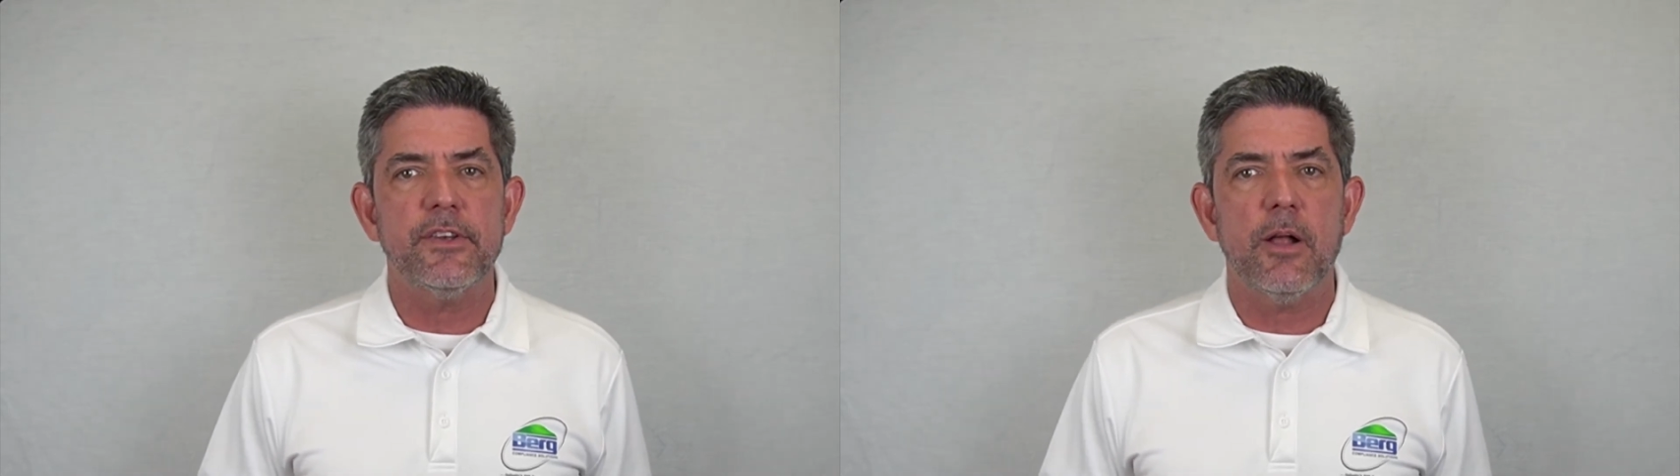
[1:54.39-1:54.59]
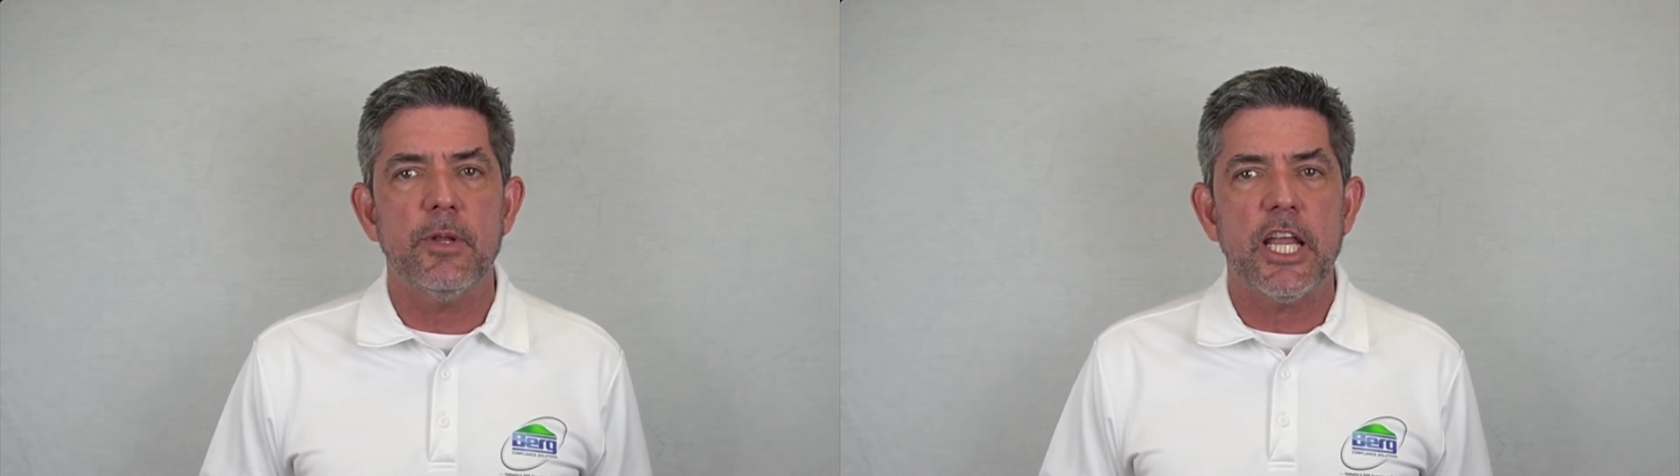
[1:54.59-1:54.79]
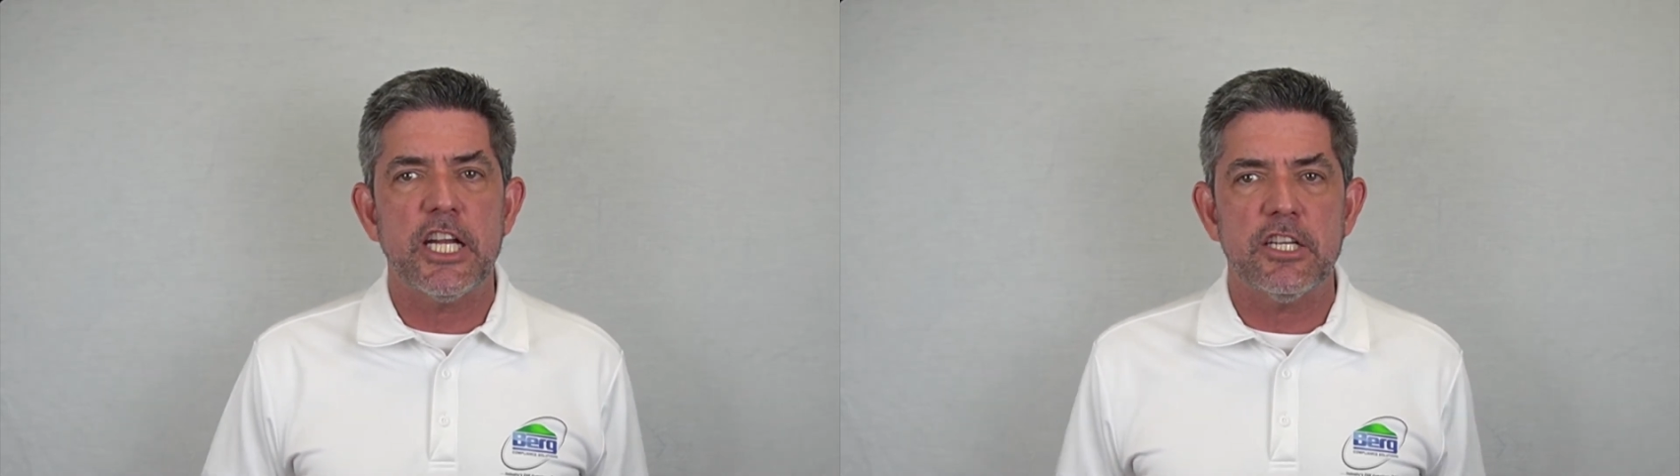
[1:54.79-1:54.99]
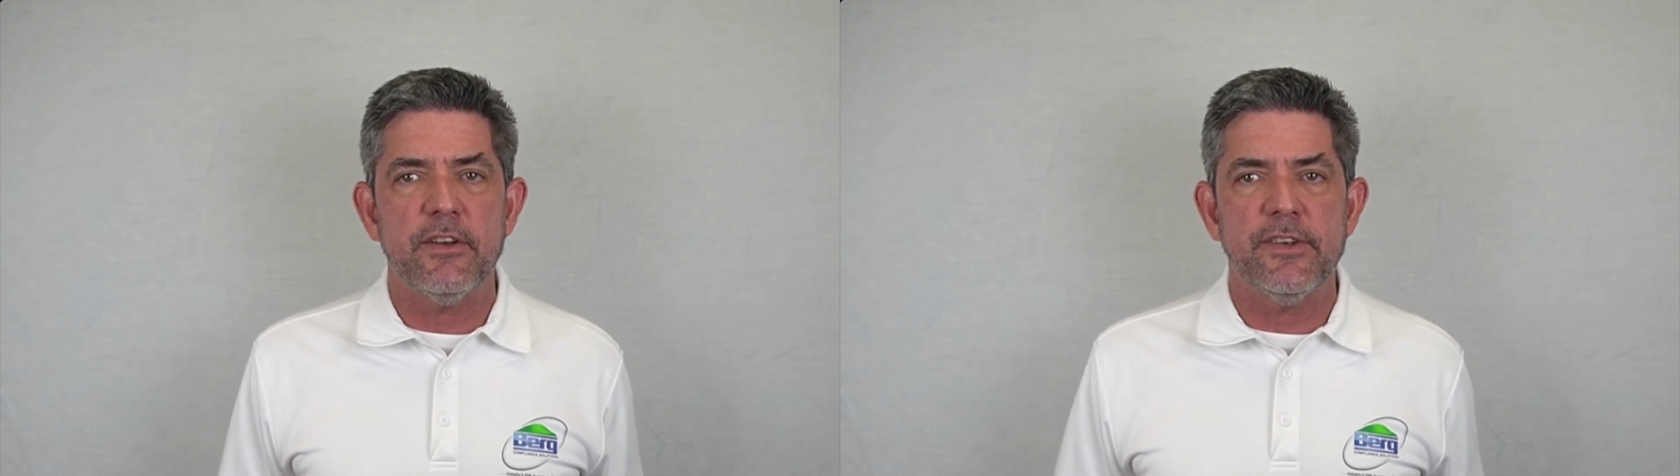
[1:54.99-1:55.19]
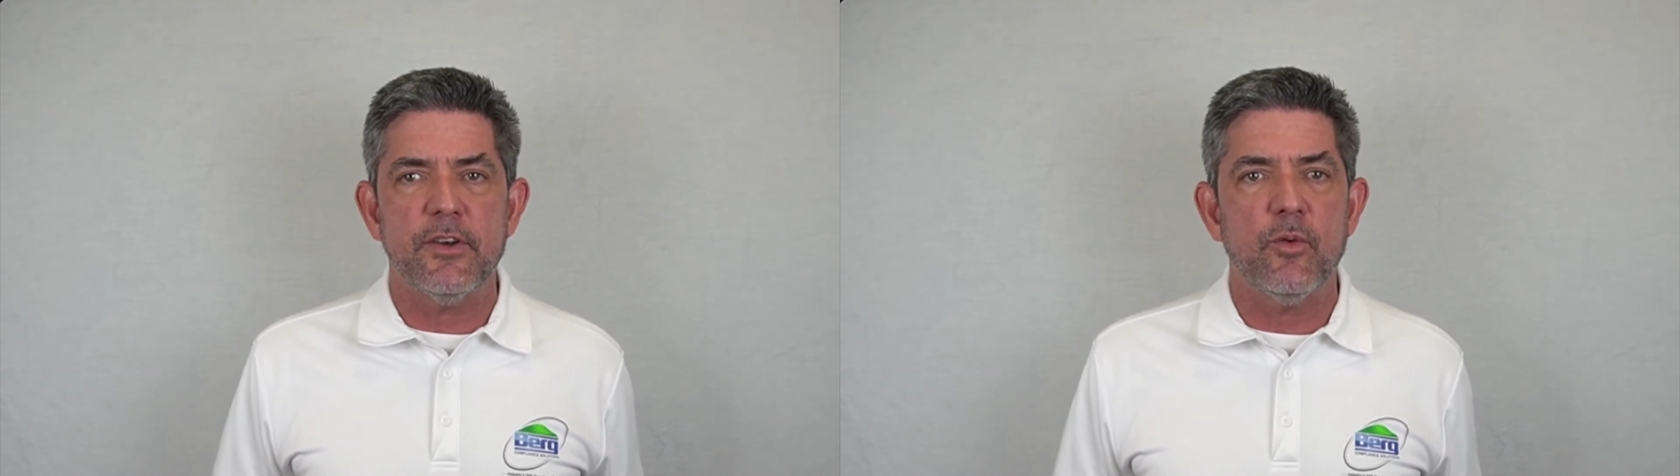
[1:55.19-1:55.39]

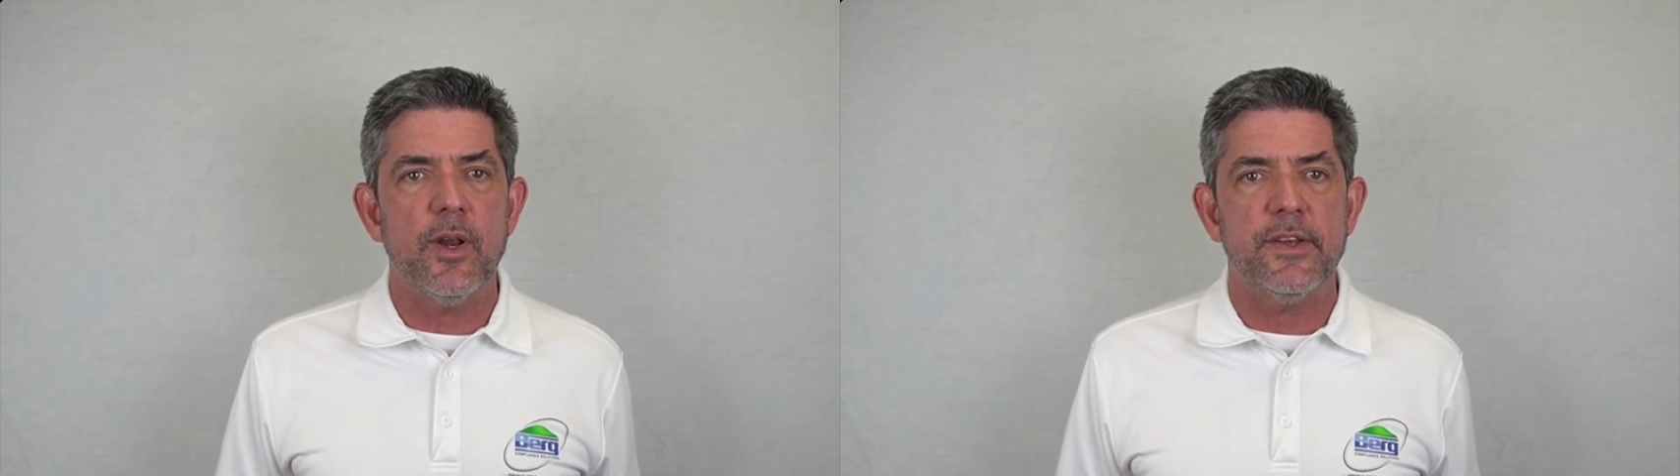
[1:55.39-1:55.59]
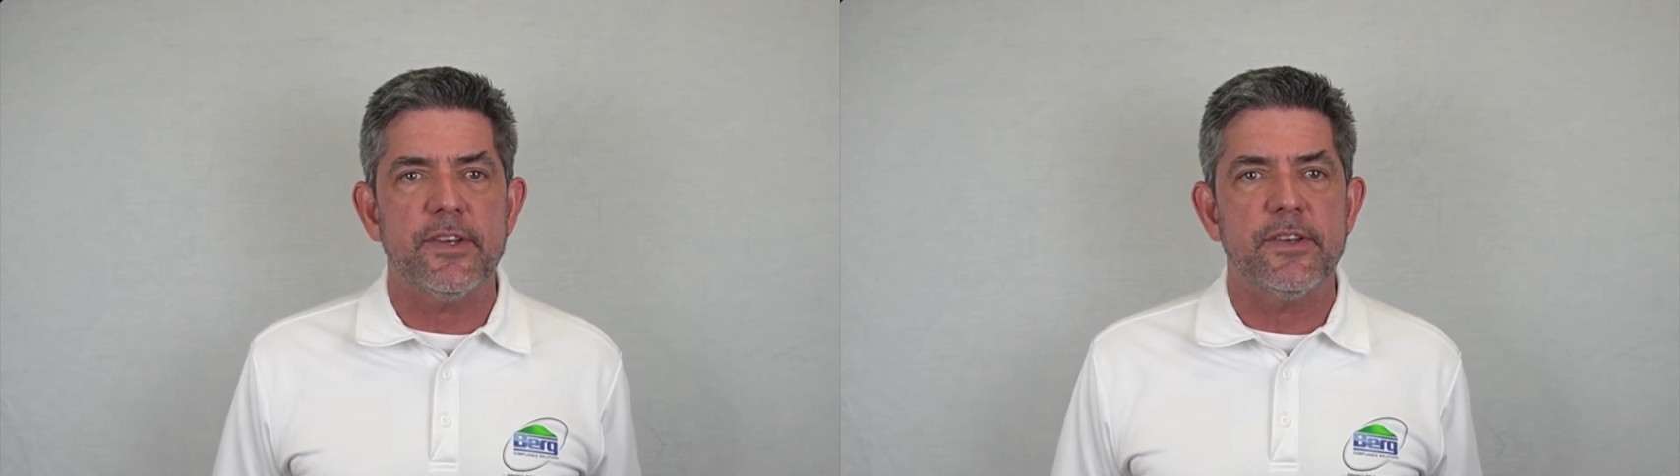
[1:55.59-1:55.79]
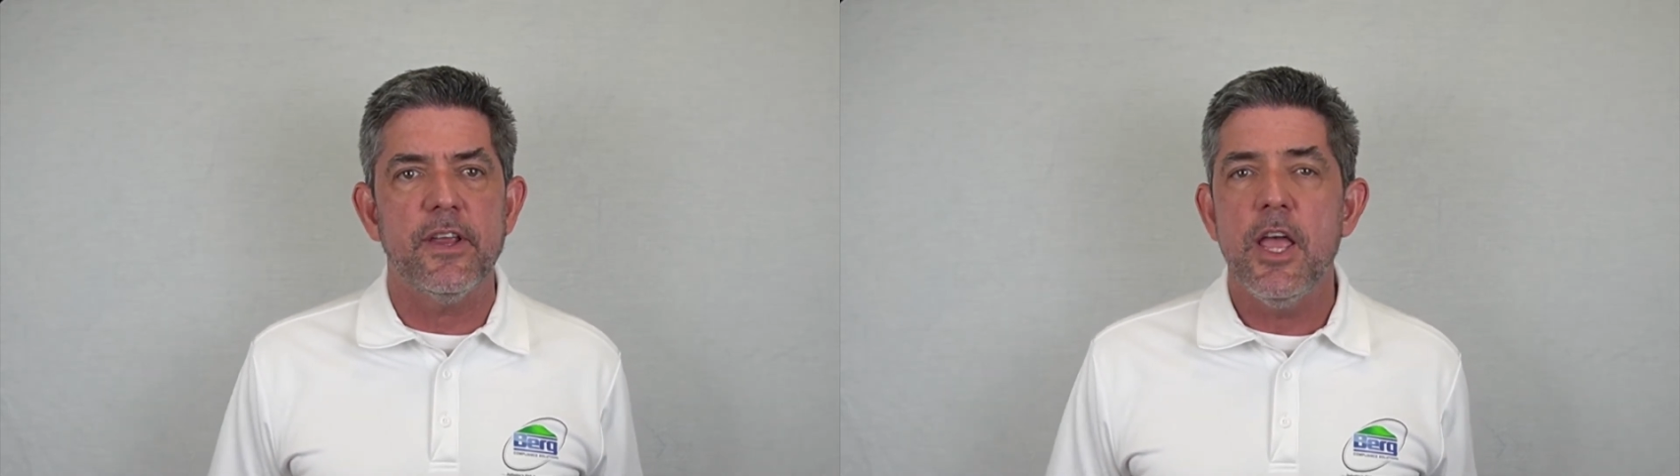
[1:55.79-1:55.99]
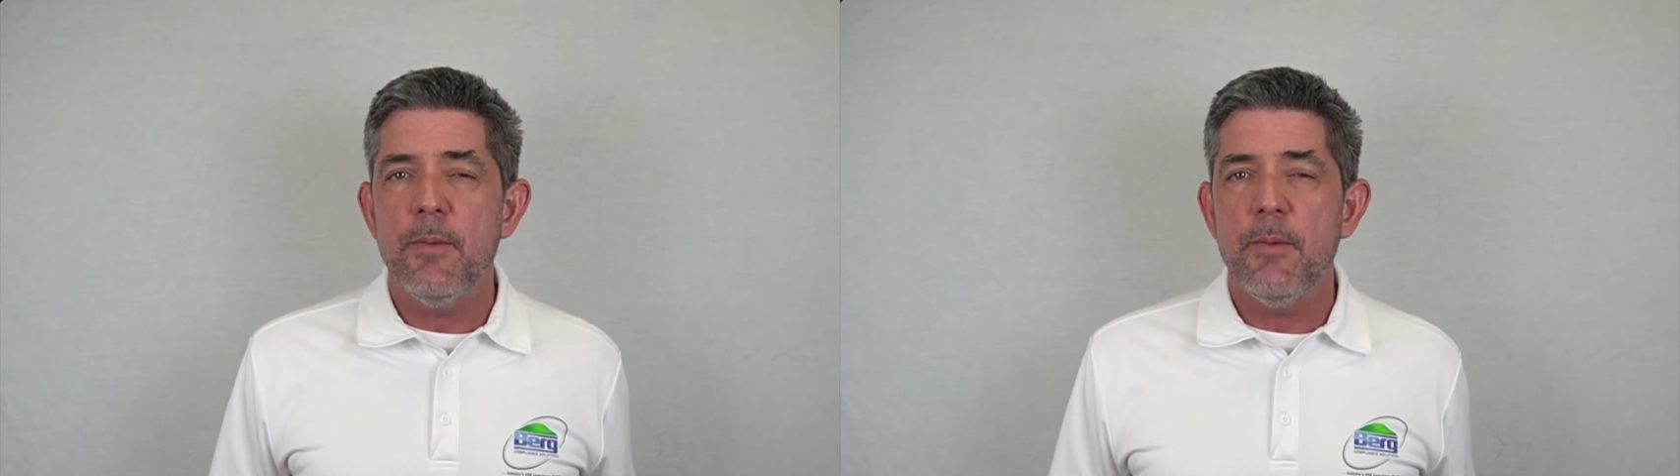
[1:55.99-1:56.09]
obligations and risks.